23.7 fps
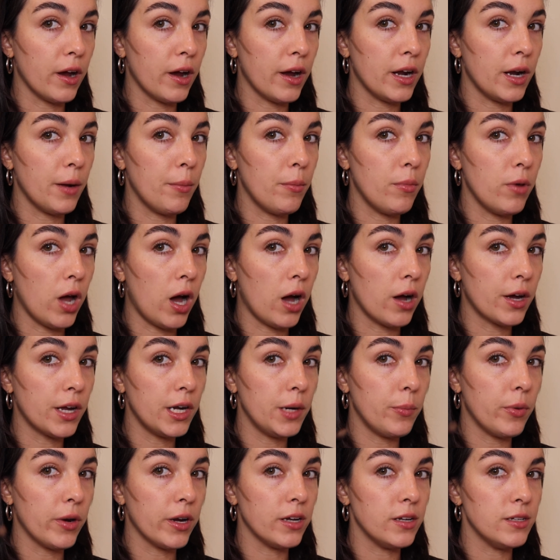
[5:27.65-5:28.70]
And I'm not gonna
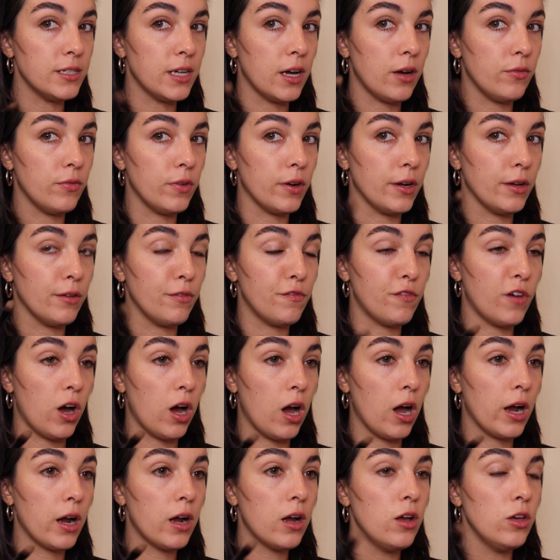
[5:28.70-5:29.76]
bring it down very
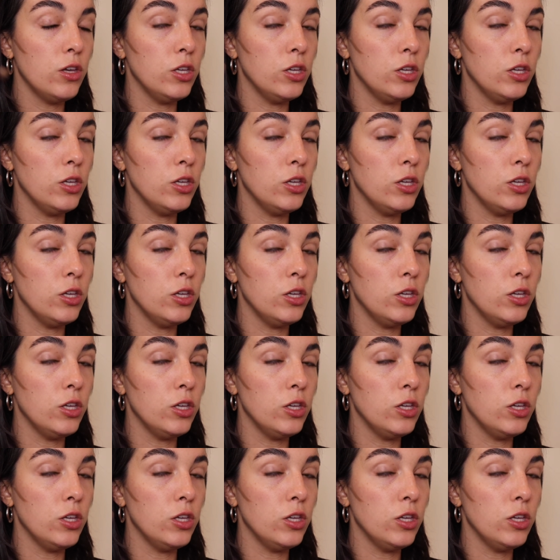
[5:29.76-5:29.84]
far.